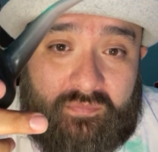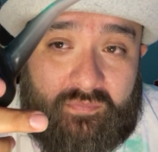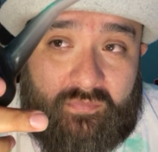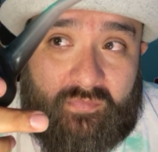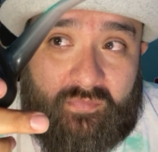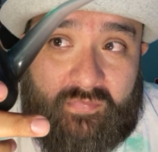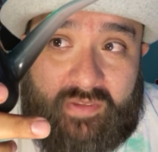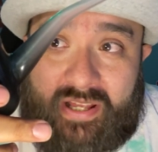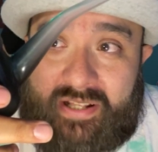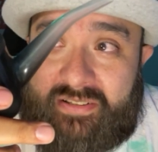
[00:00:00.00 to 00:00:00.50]

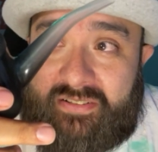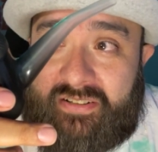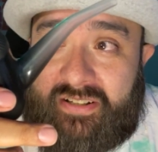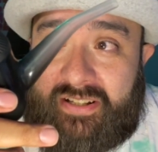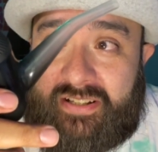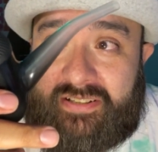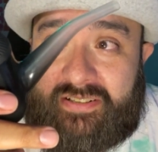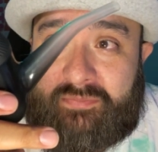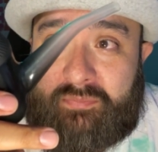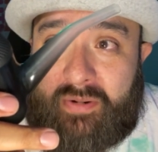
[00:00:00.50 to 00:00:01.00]
That
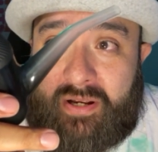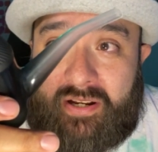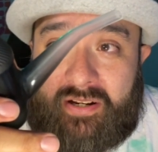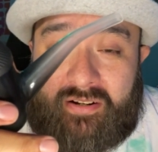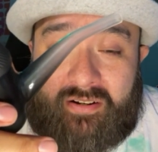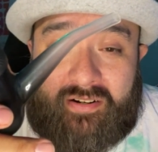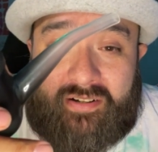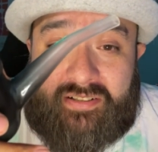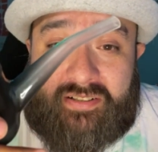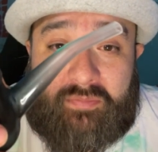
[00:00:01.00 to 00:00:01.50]
is my
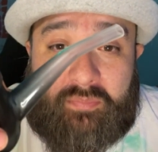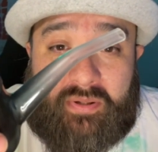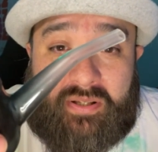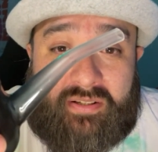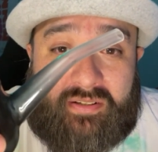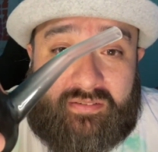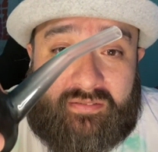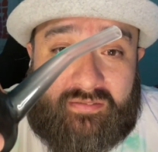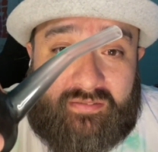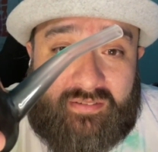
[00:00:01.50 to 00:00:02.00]
honest
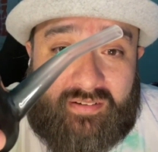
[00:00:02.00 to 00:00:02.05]
opinion.